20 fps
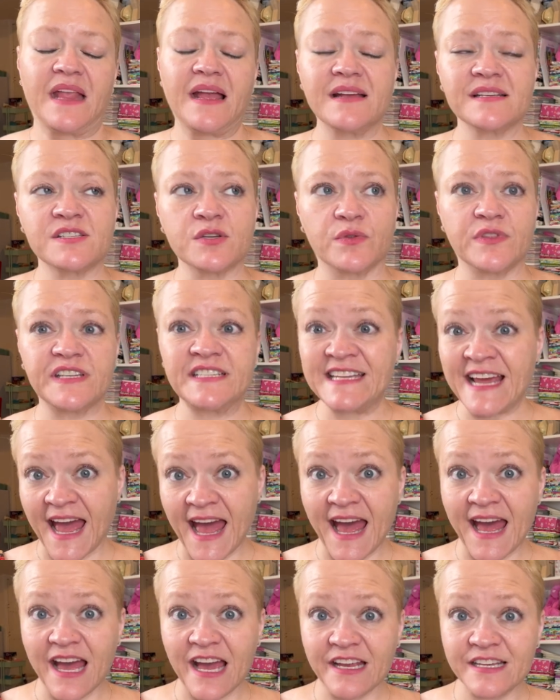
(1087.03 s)
So the
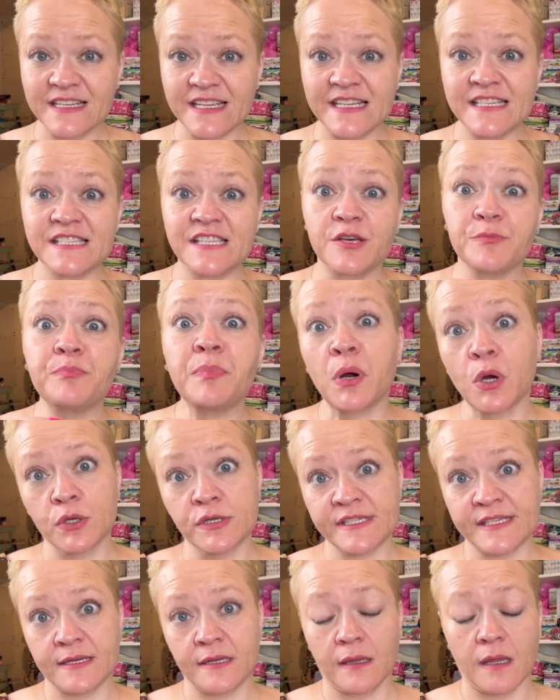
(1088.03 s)
Tagged is the
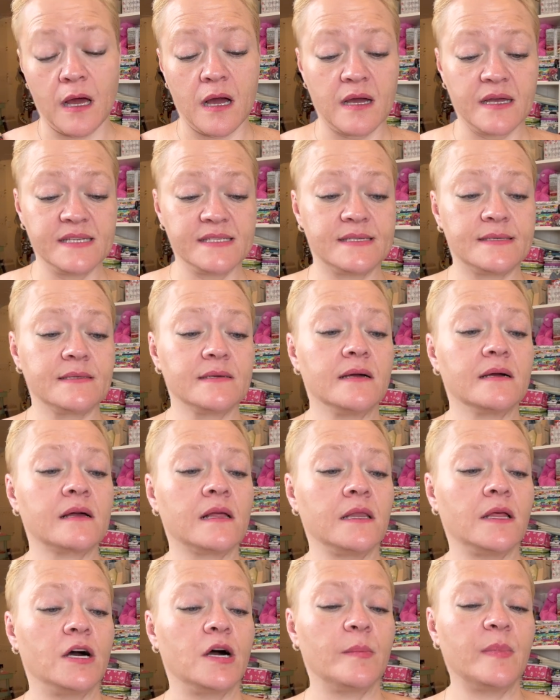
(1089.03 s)
personalized
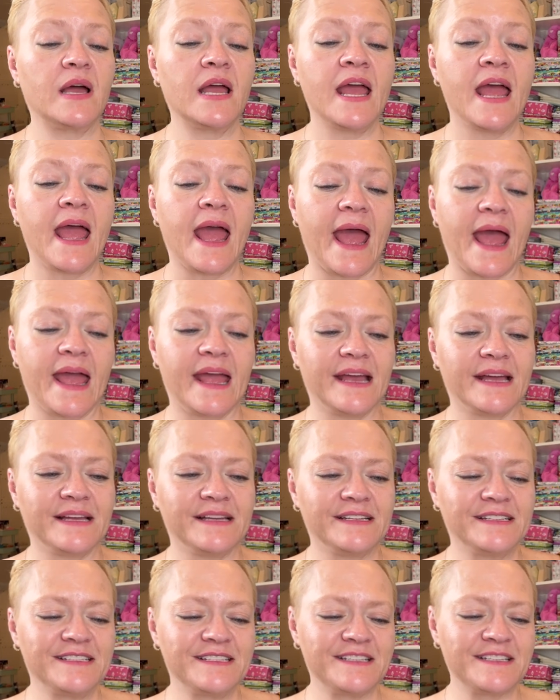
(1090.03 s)
club,
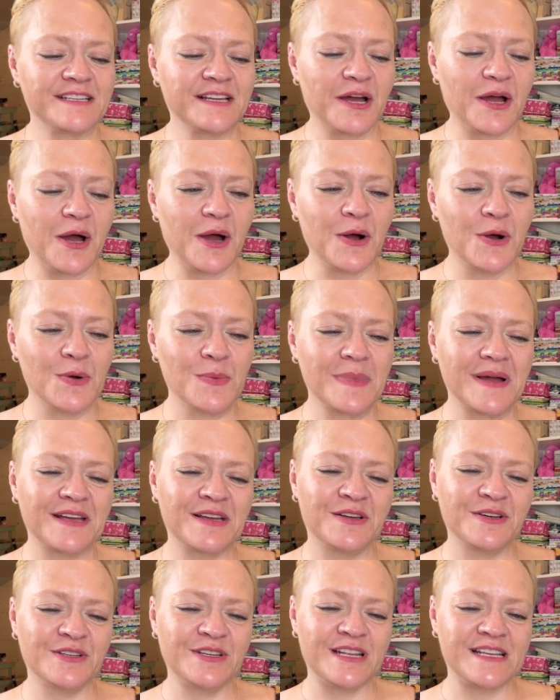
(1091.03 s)
and oh my
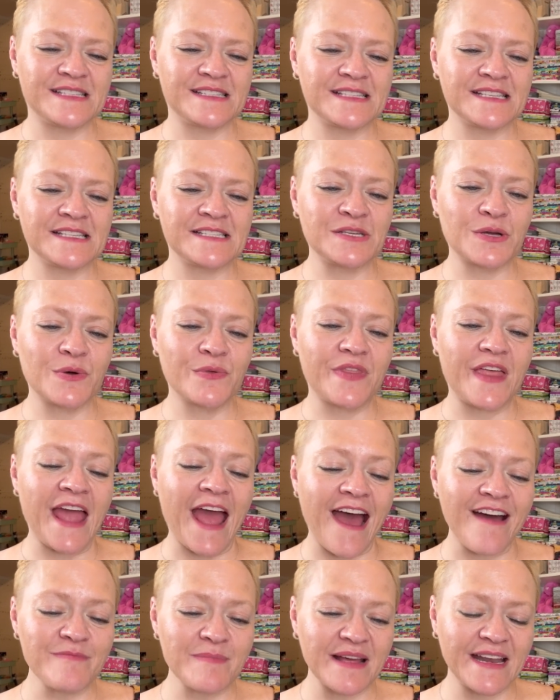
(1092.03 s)
goodness, so they
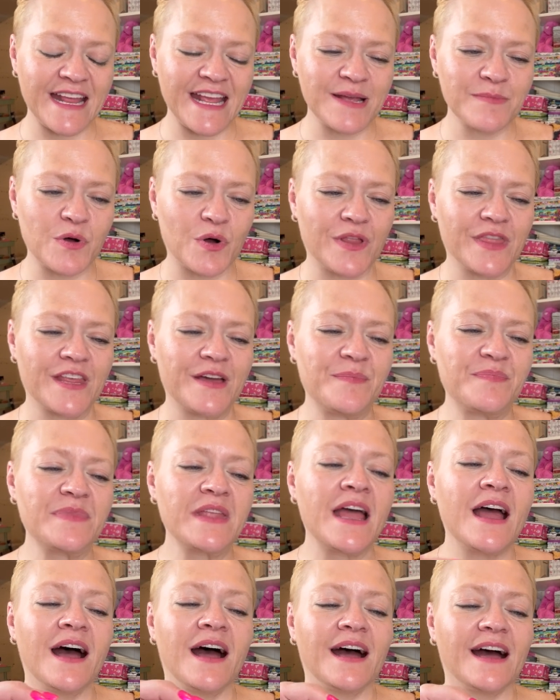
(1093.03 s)
have my name on them,
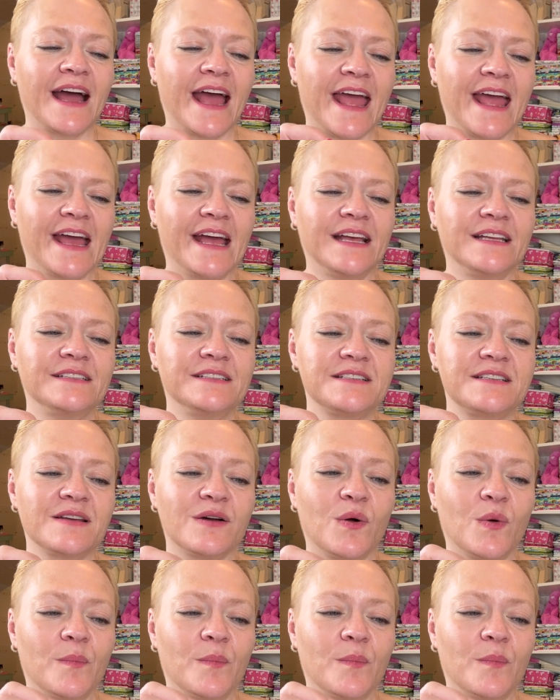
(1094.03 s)
and